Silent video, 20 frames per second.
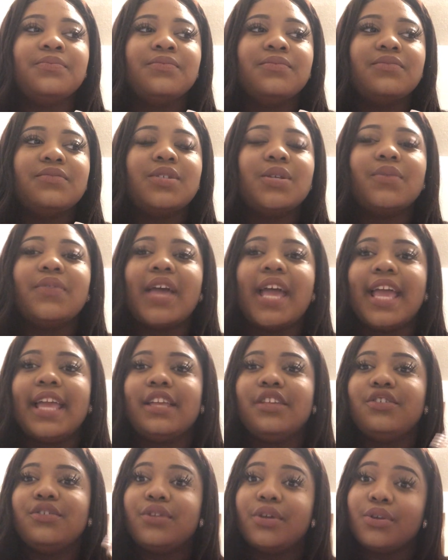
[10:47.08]
so that,
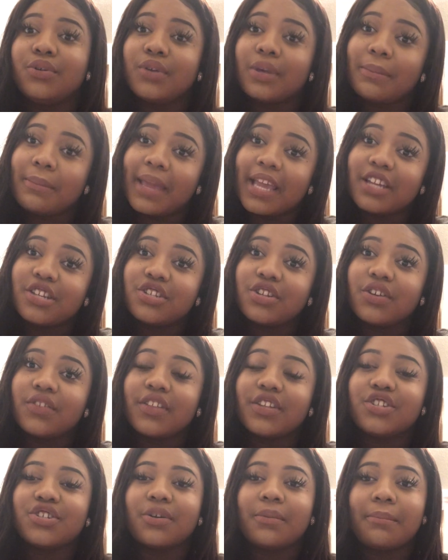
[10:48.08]
you know, you can make sure
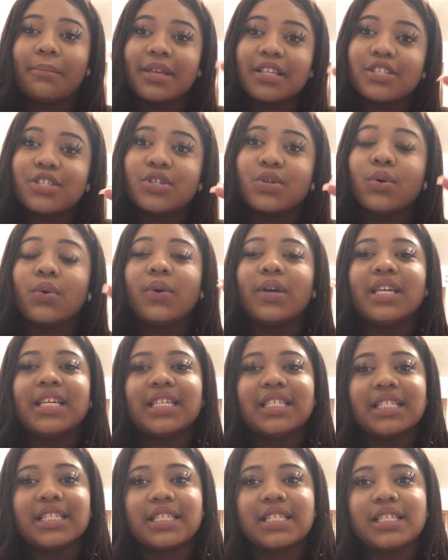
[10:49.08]
that your mental
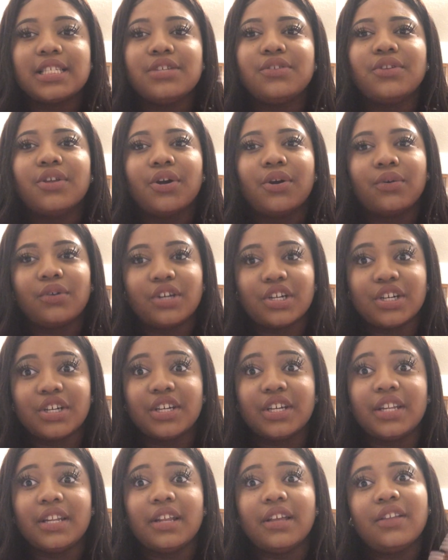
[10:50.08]
is, you know,
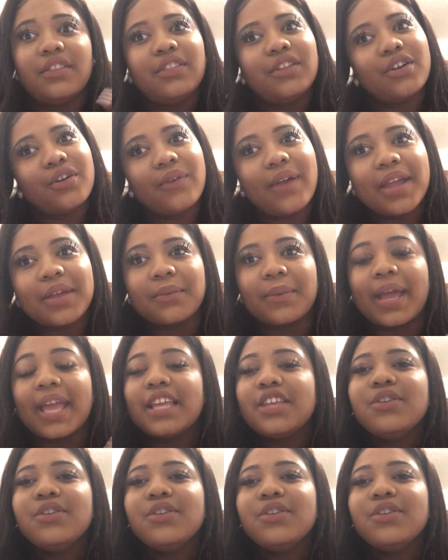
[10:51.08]
good the correct way.